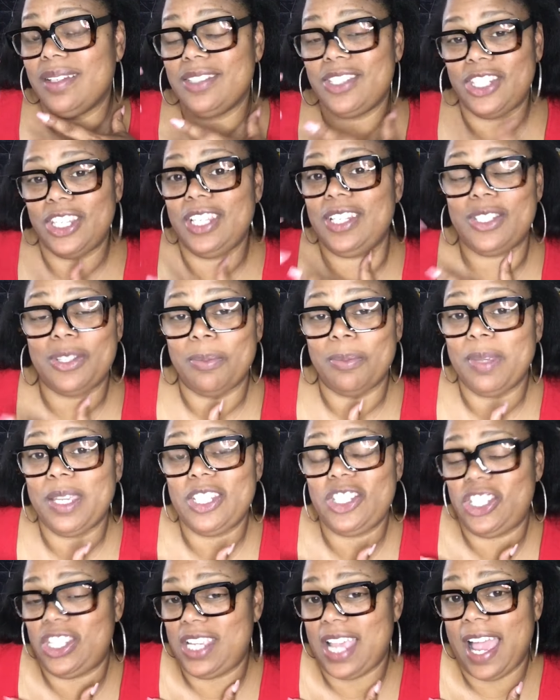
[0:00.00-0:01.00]
She, to
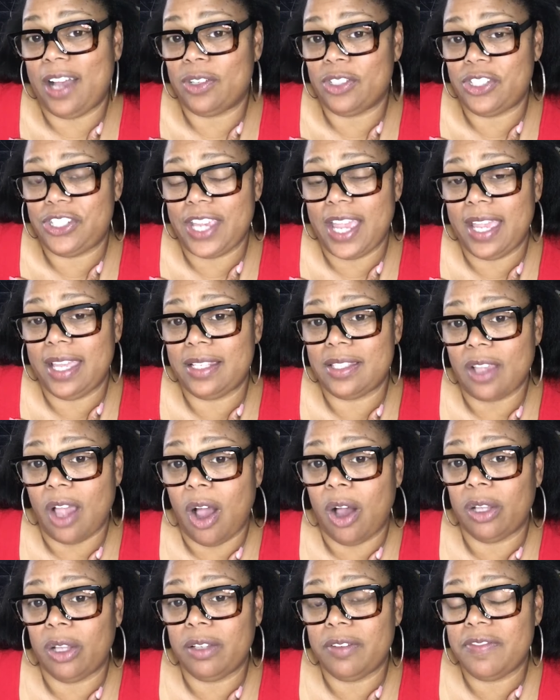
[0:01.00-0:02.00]
me, she outshines
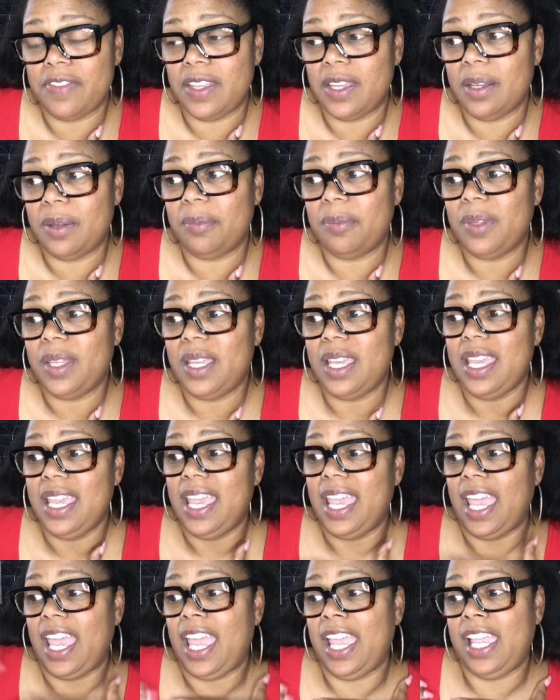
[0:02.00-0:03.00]
all of them,
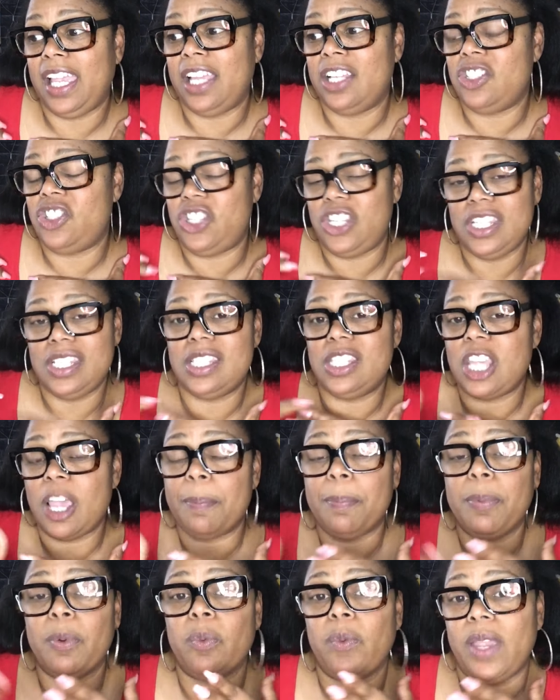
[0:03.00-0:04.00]
and she
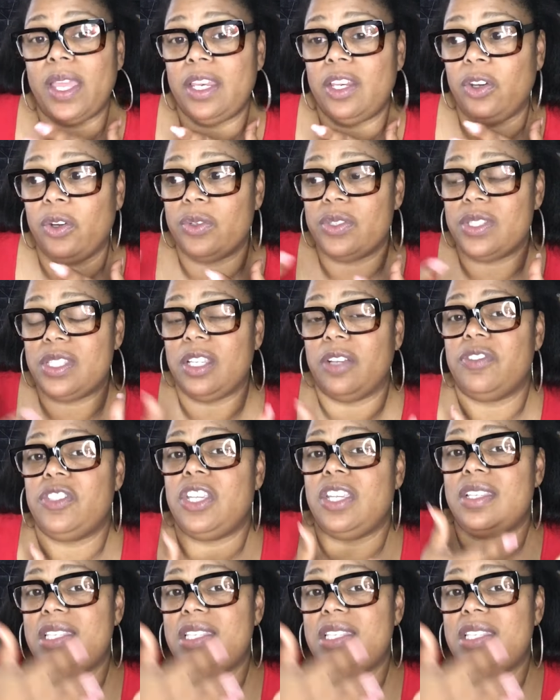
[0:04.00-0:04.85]
separated herself. She